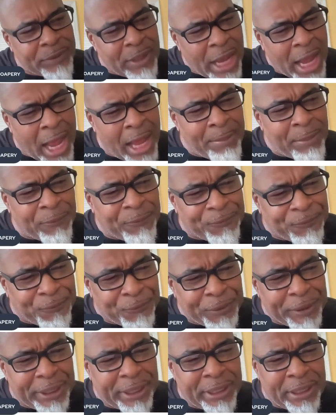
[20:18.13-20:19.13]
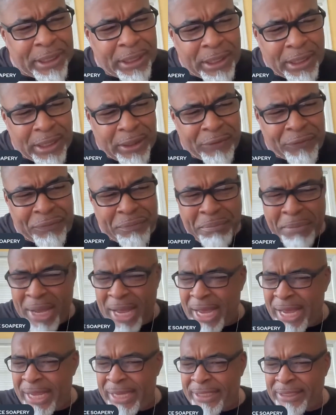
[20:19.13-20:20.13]
I'm a friend of
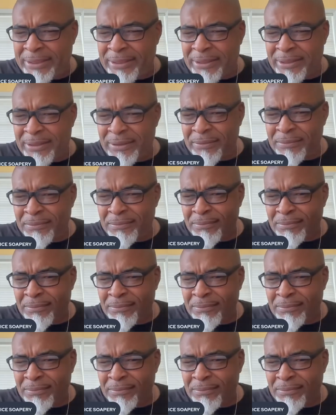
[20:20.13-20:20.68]
mine's.